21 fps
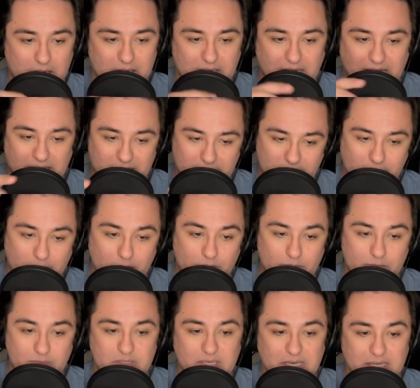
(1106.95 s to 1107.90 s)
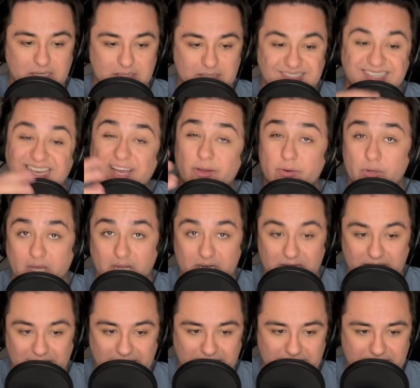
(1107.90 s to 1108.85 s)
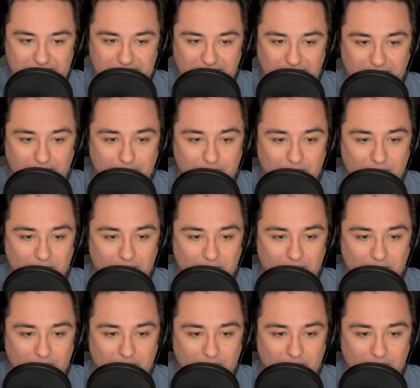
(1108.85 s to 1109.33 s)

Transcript: catacombs and sound uneasy.